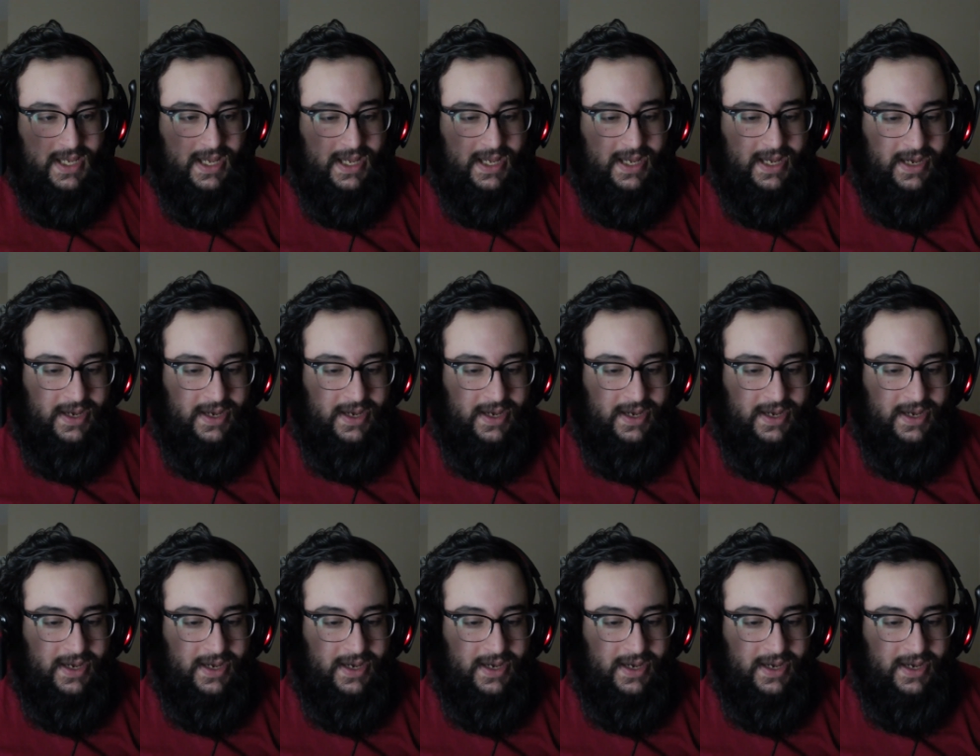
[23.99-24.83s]
uh,
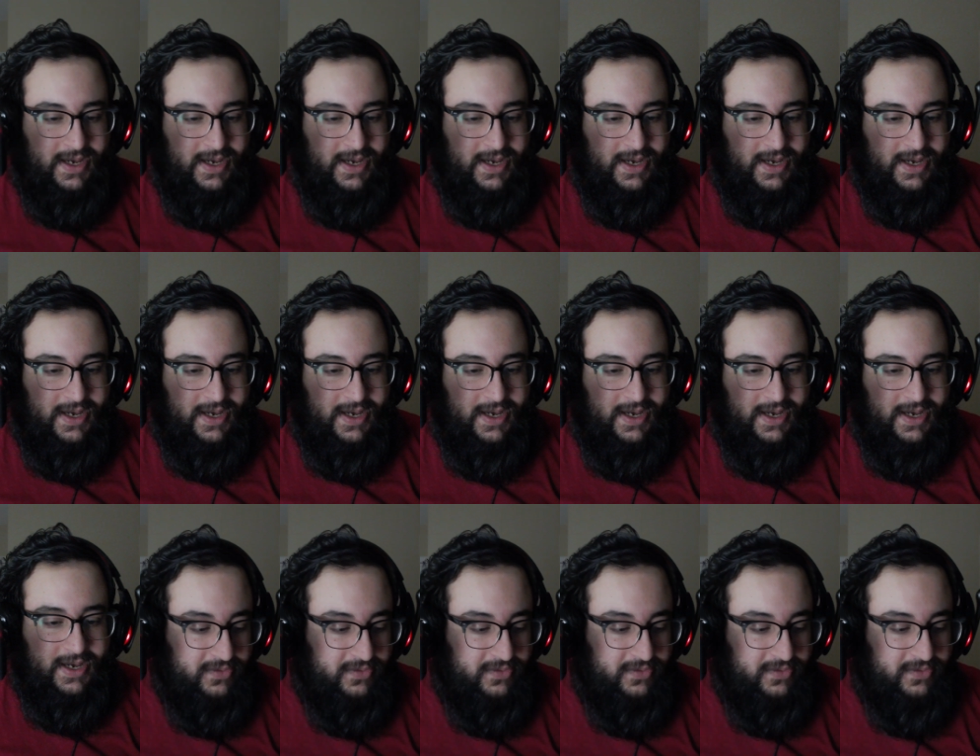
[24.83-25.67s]
one
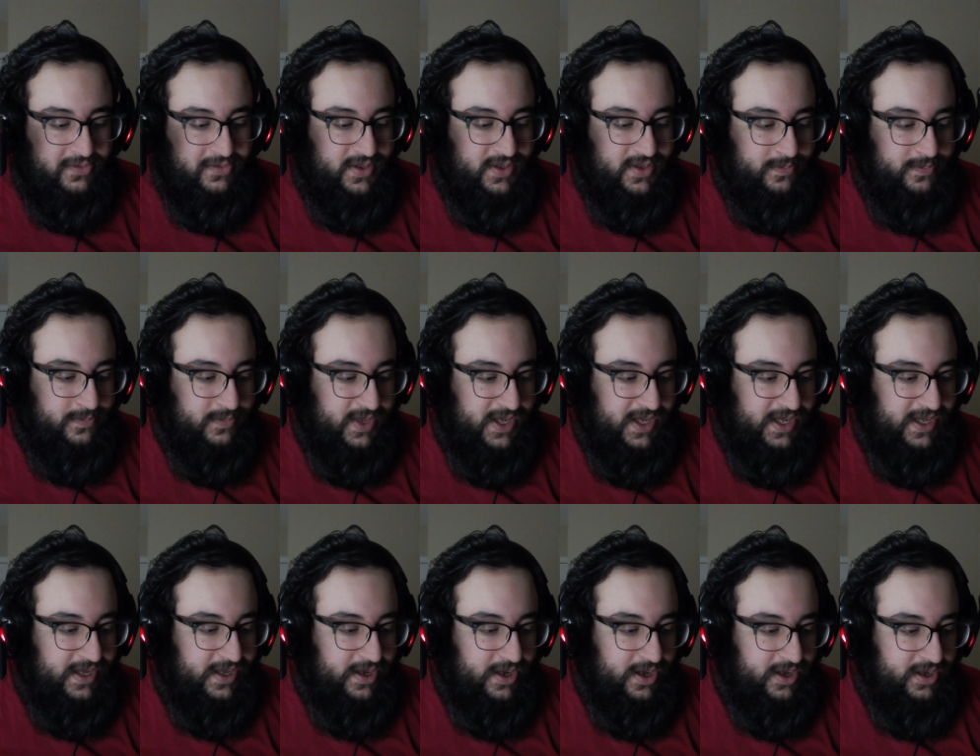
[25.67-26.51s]
of
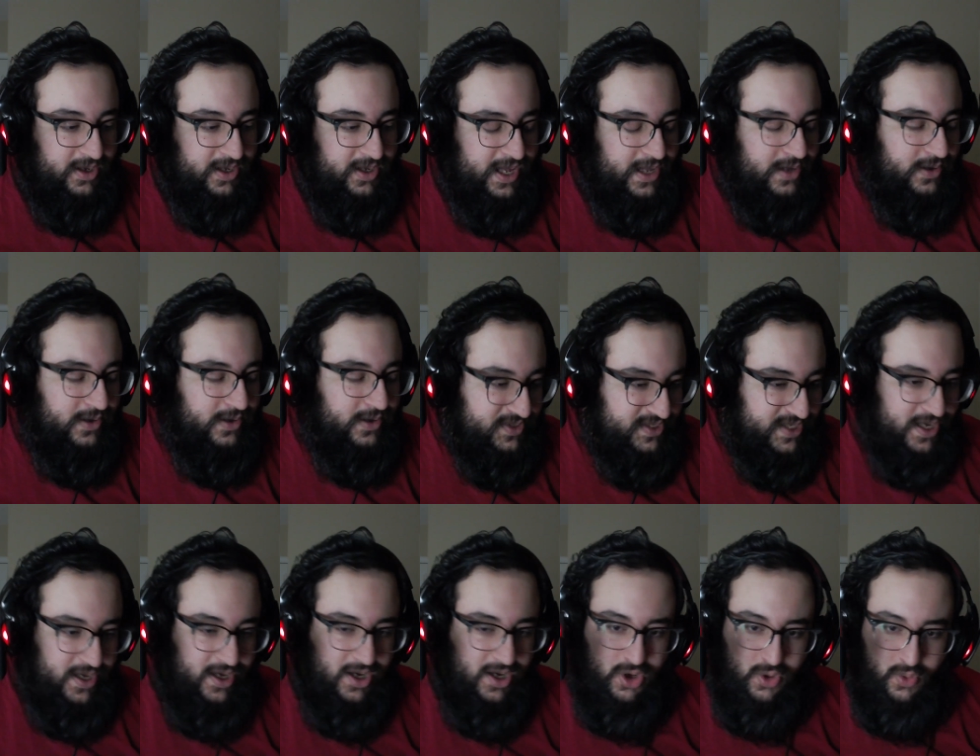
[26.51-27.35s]
uh, I would
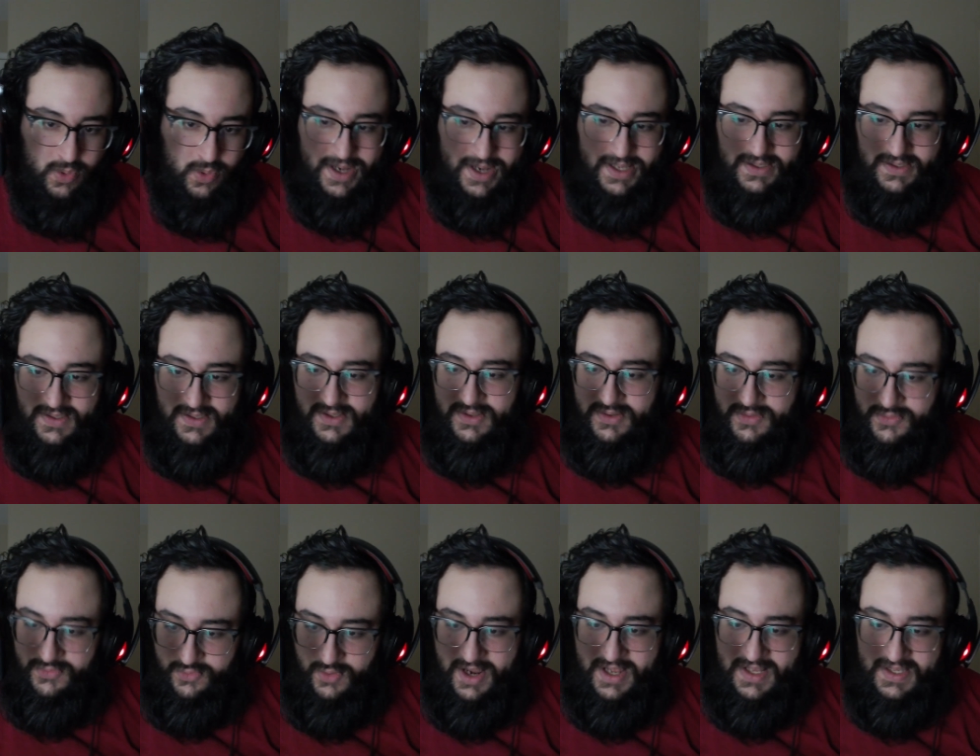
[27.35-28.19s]
say acquaintances,
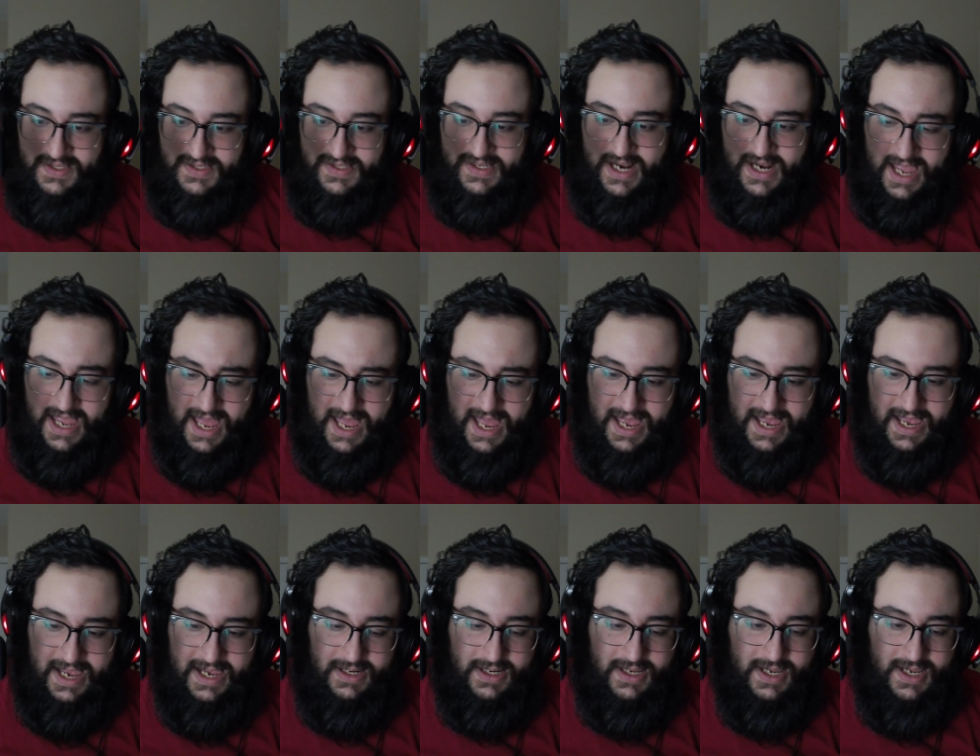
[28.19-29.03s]
friends that I
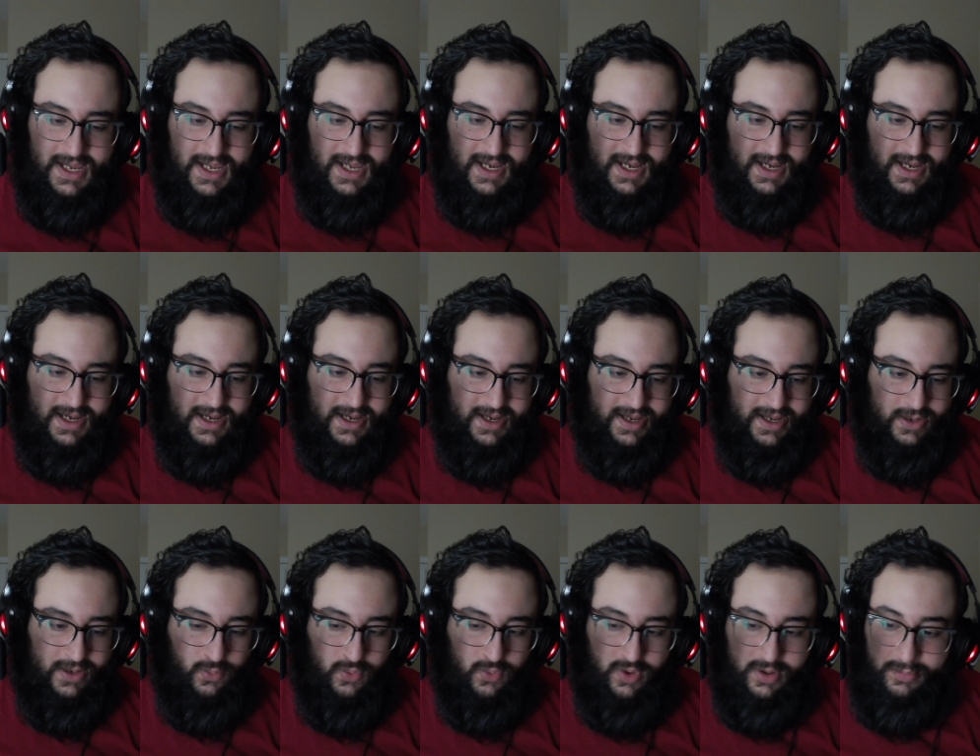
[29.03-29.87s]
had, uh,
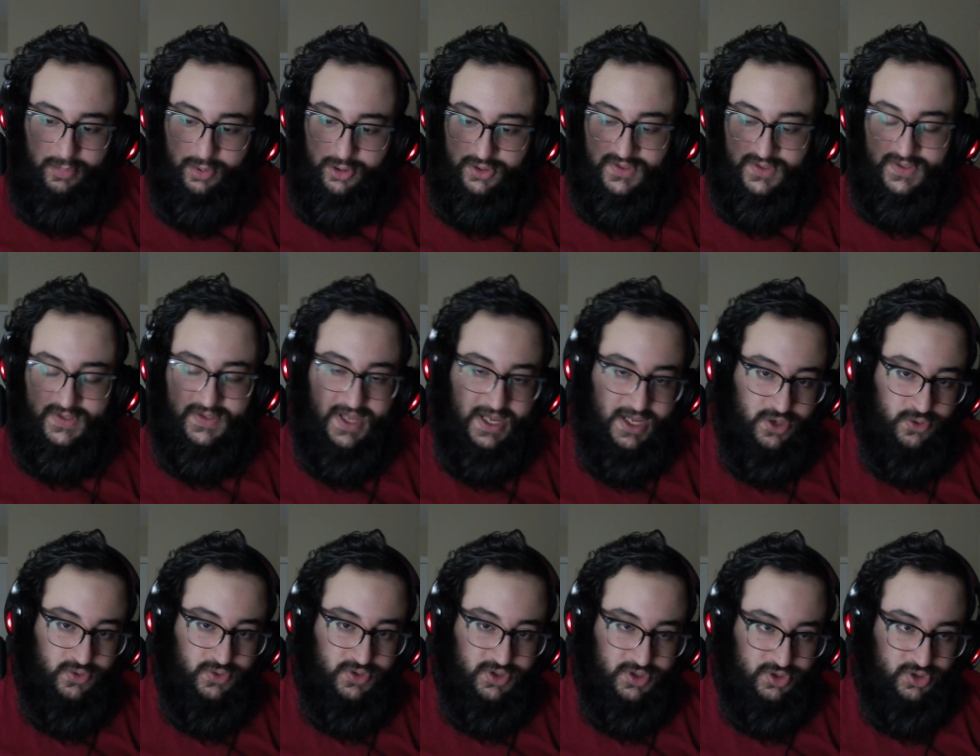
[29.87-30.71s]
and one person that
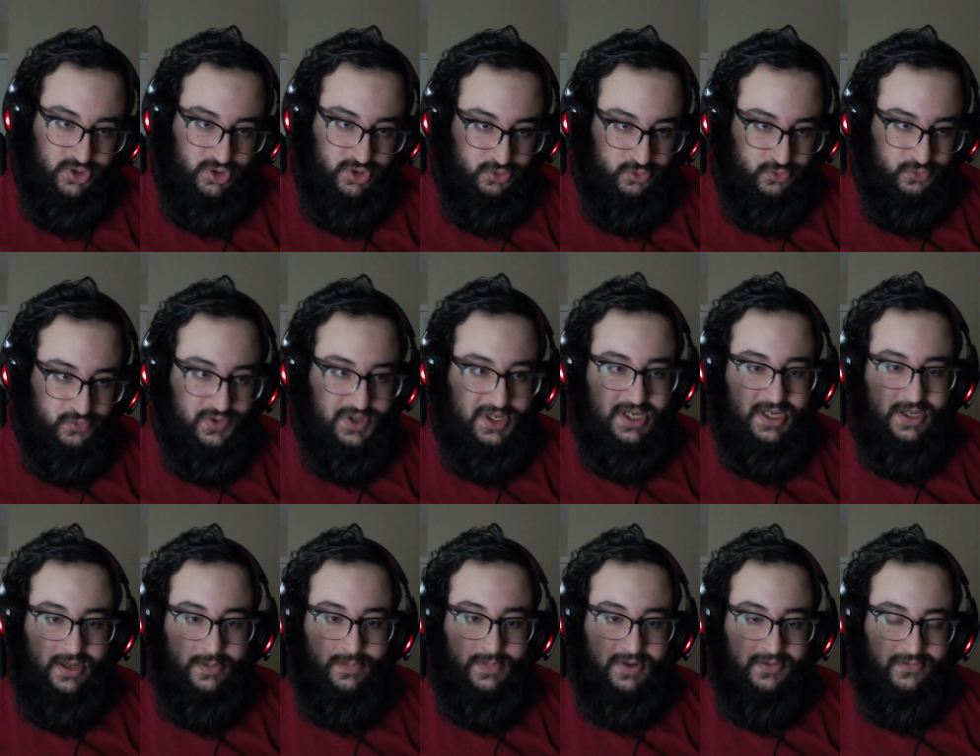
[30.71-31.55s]
used to
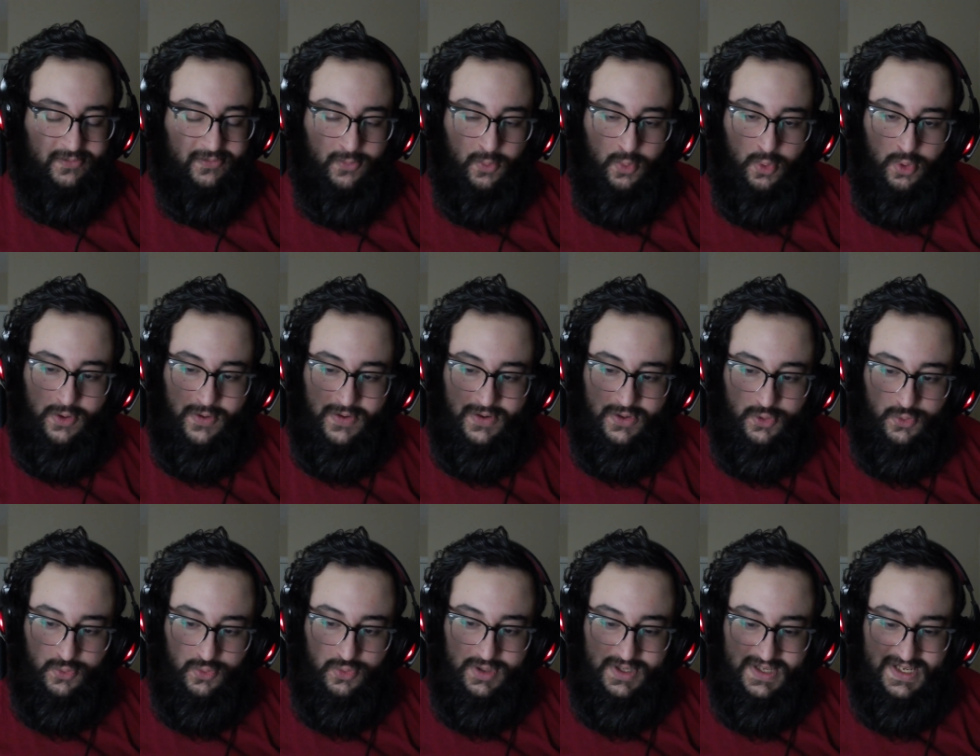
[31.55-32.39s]
stream for
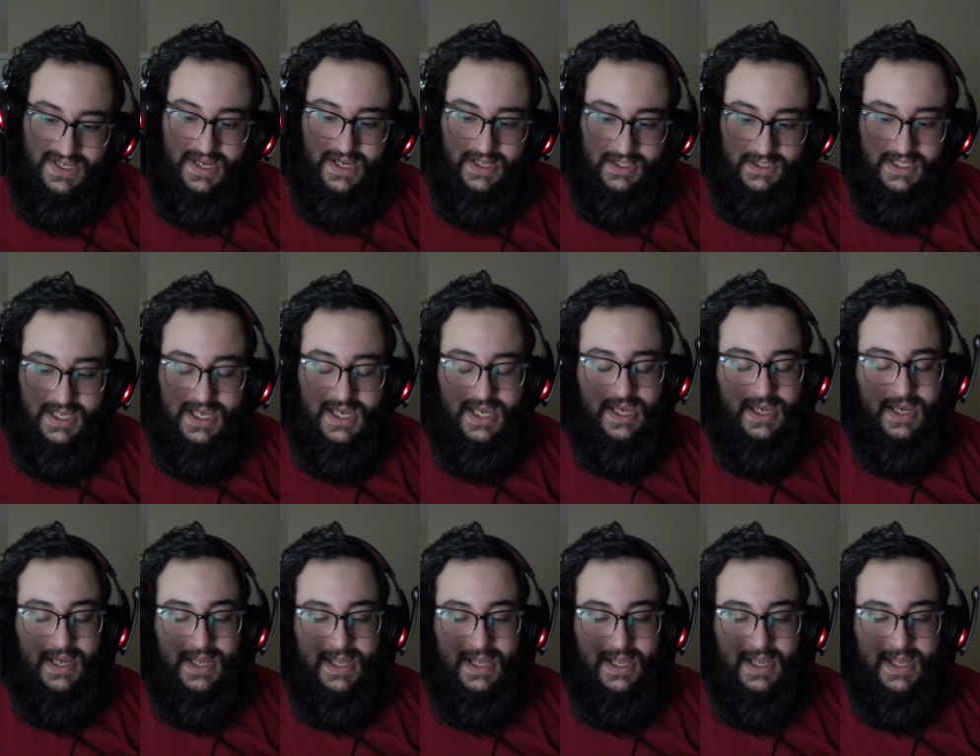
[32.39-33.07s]
DLE,